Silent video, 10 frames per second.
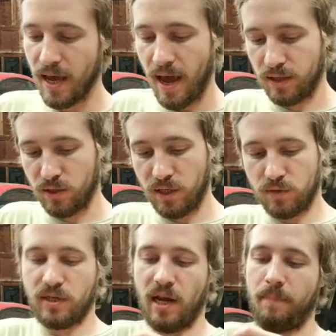And so this
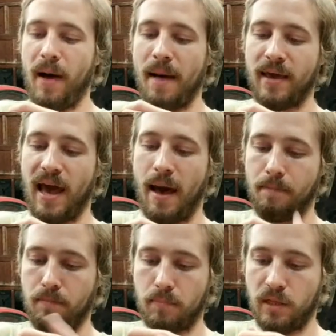one's got a pop cap
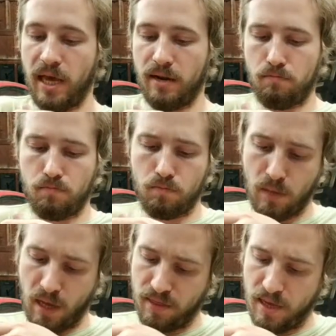lid,
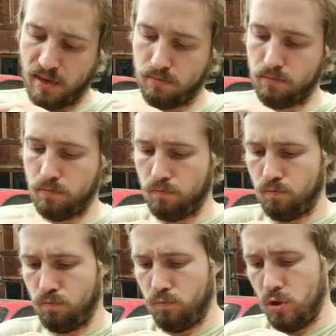I think.
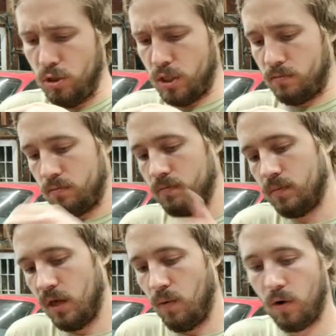
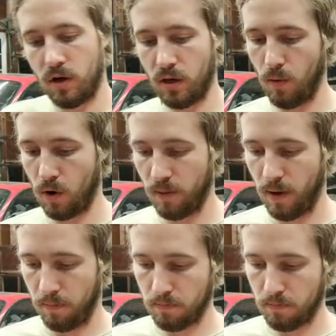It won't come up.